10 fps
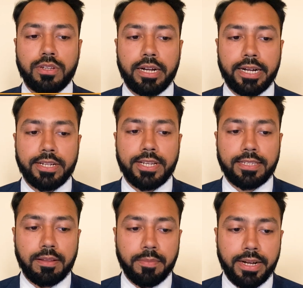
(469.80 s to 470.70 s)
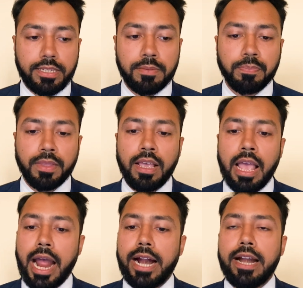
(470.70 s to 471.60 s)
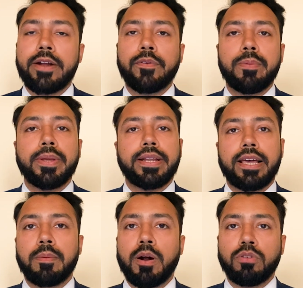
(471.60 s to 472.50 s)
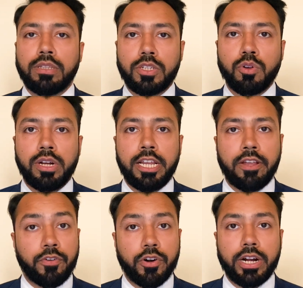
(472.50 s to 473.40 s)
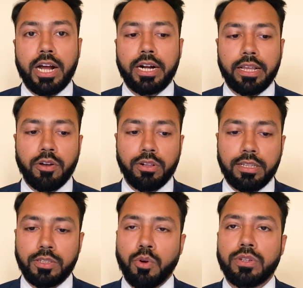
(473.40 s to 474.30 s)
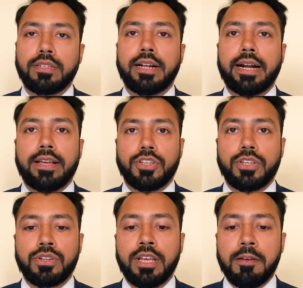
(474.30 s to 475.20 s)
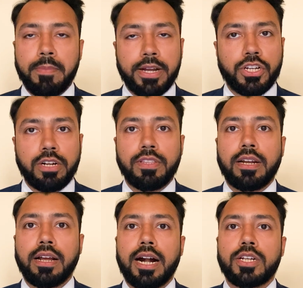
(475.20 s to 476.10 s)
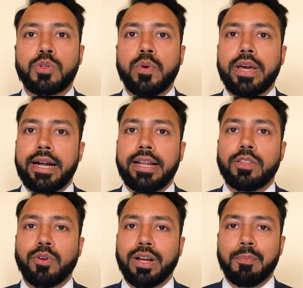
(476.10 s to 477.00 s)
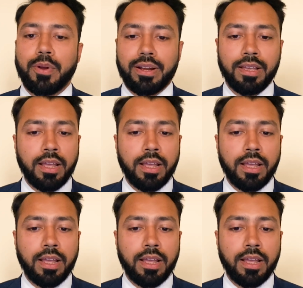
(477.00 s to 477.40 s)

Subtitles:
latest estimates, and it will be near about this only if you are targeting all these courses that I just mentioned with regards to NIT Durgapur.